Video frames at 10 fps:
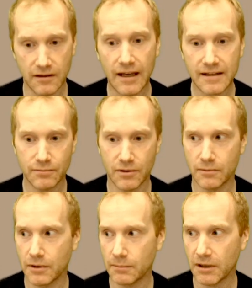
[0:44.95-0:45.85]
And that's what
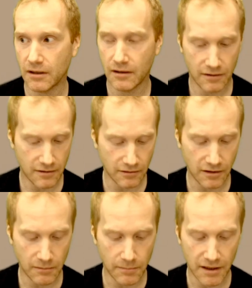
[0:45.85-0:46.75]
I want to be
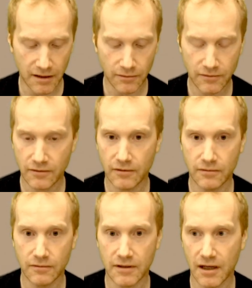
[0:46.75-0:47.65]
talking about
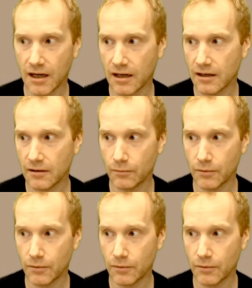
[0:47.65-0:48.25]
today,